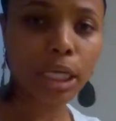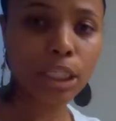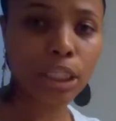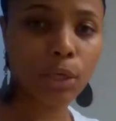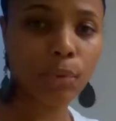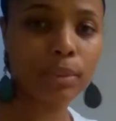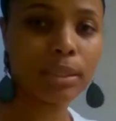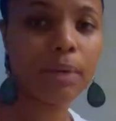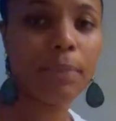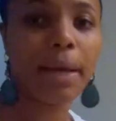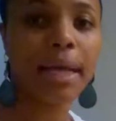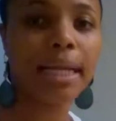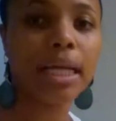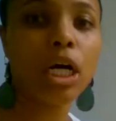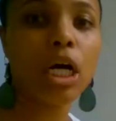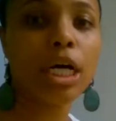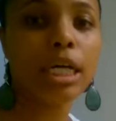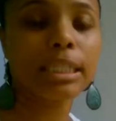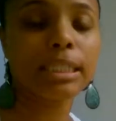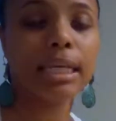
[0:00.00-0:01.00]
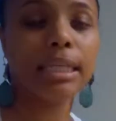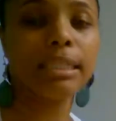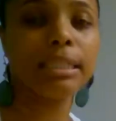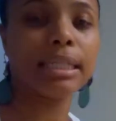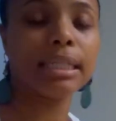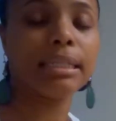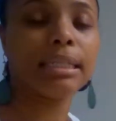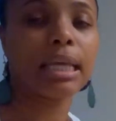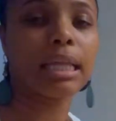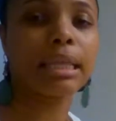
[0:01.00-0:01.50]
So when somebody calls us and
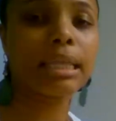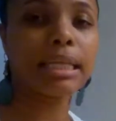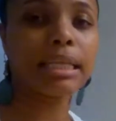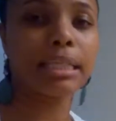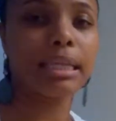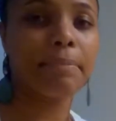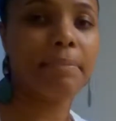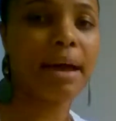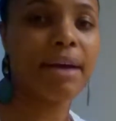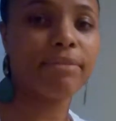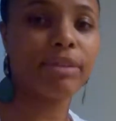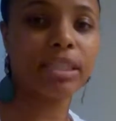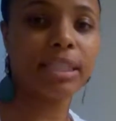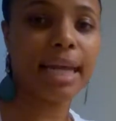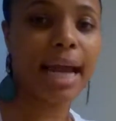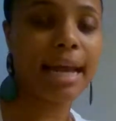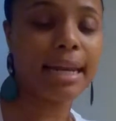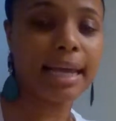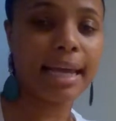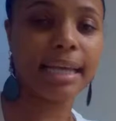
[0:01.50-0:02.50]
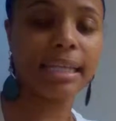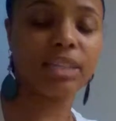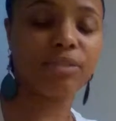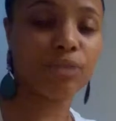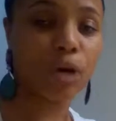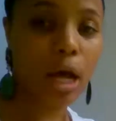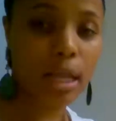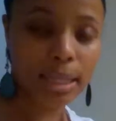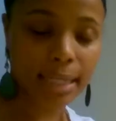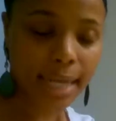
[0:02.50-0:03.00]
they say, listen, my vagina has
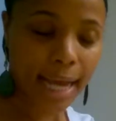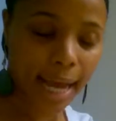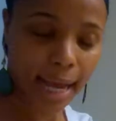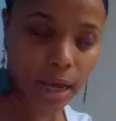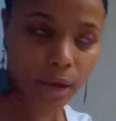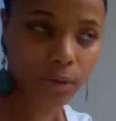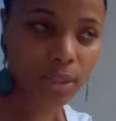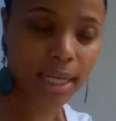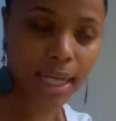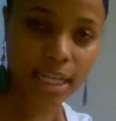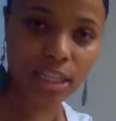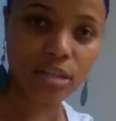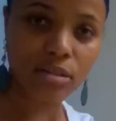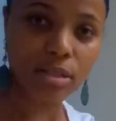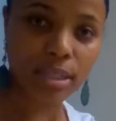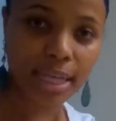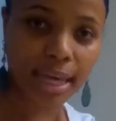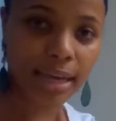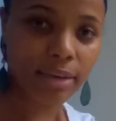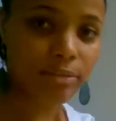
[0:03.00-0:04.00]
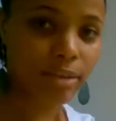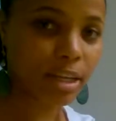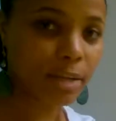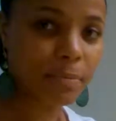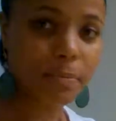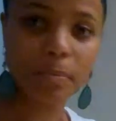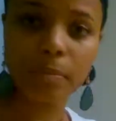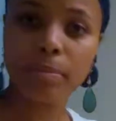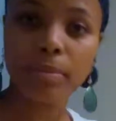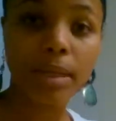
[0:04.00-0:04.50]
fallen out, can you save it?
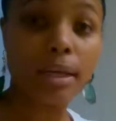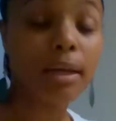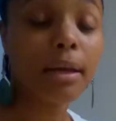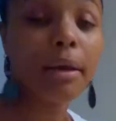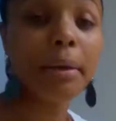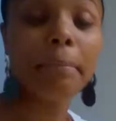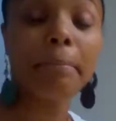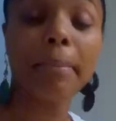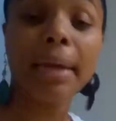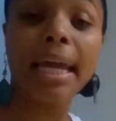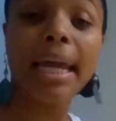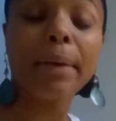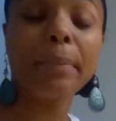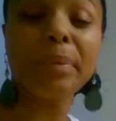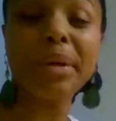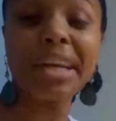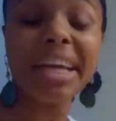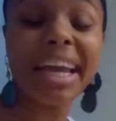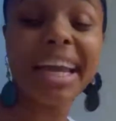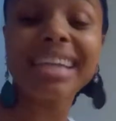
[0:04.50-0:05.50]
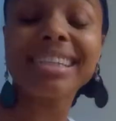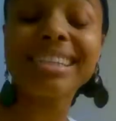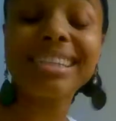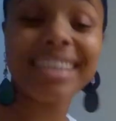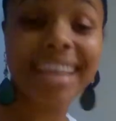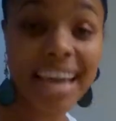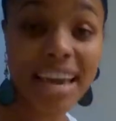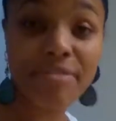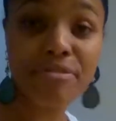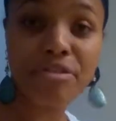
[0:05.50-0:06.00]
Man, we can't
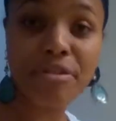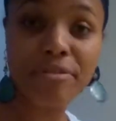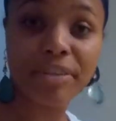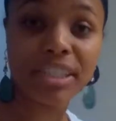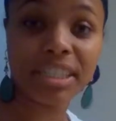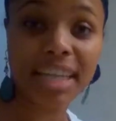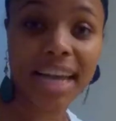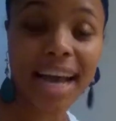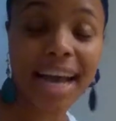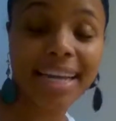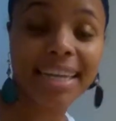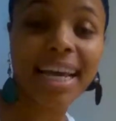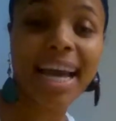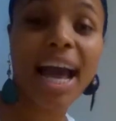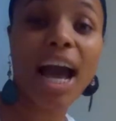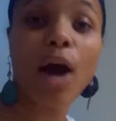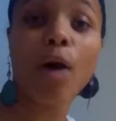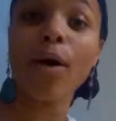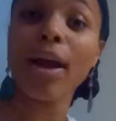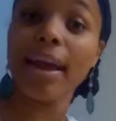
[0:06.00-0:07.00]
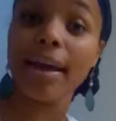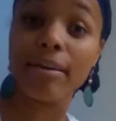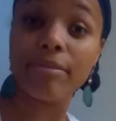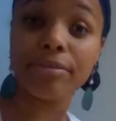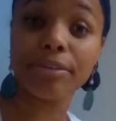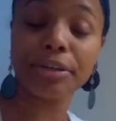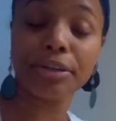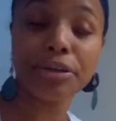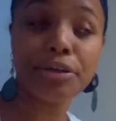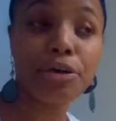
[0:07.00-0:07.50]
save your vagina.
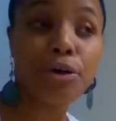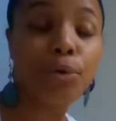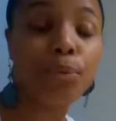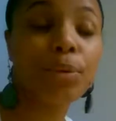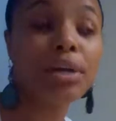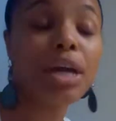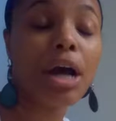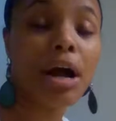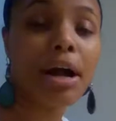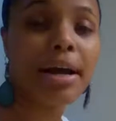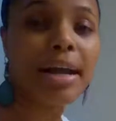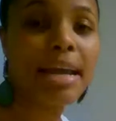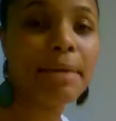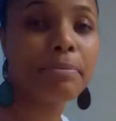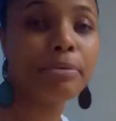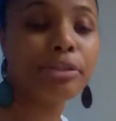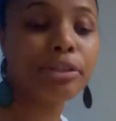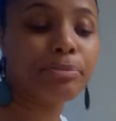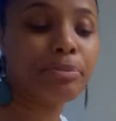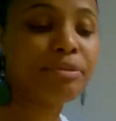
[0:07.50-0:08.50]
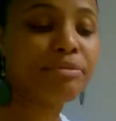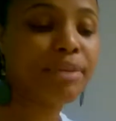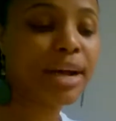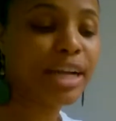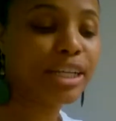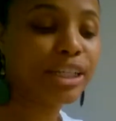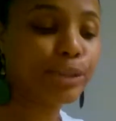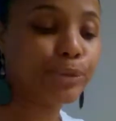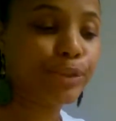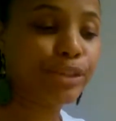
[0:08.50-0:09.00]
However, we are able to
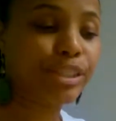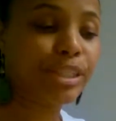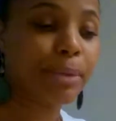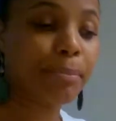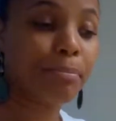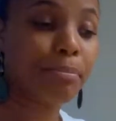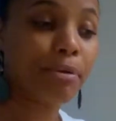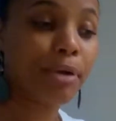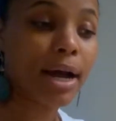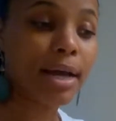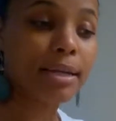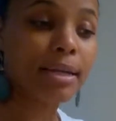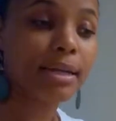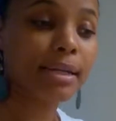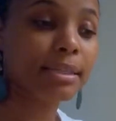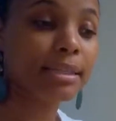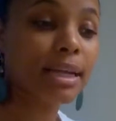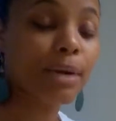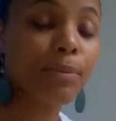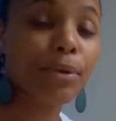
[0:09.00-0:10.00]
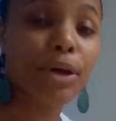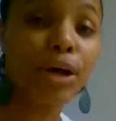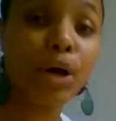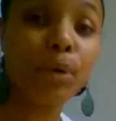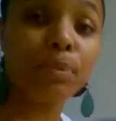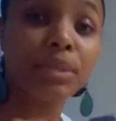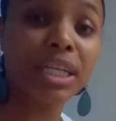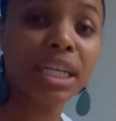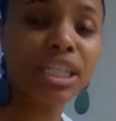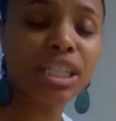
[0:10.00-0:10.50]
provide you with some products that will
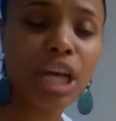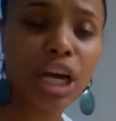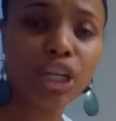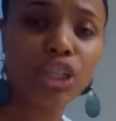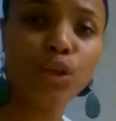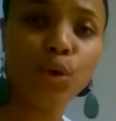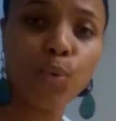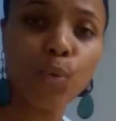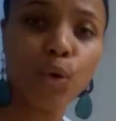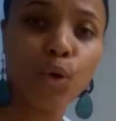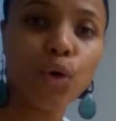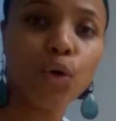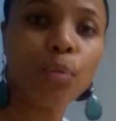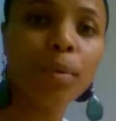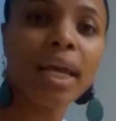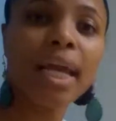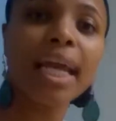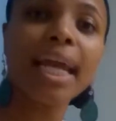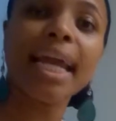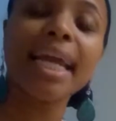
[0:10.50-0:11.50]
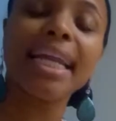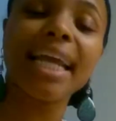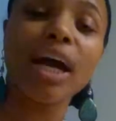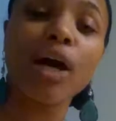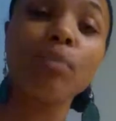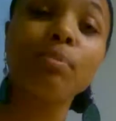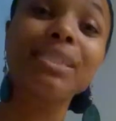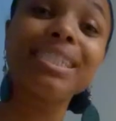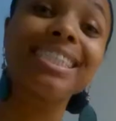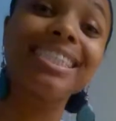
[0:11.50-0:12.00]
help detox your womb and
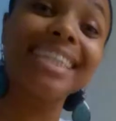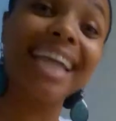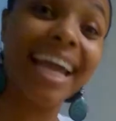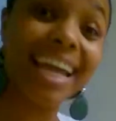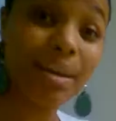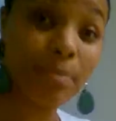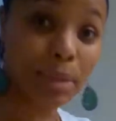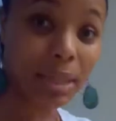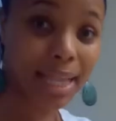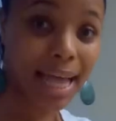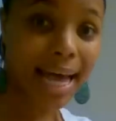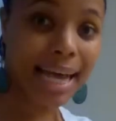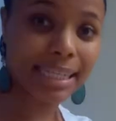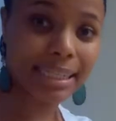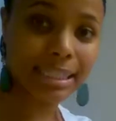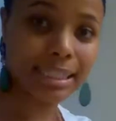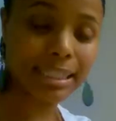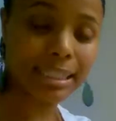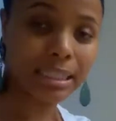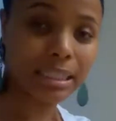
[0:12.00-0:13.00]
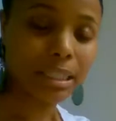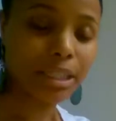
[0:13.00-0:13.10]
help stabilize it.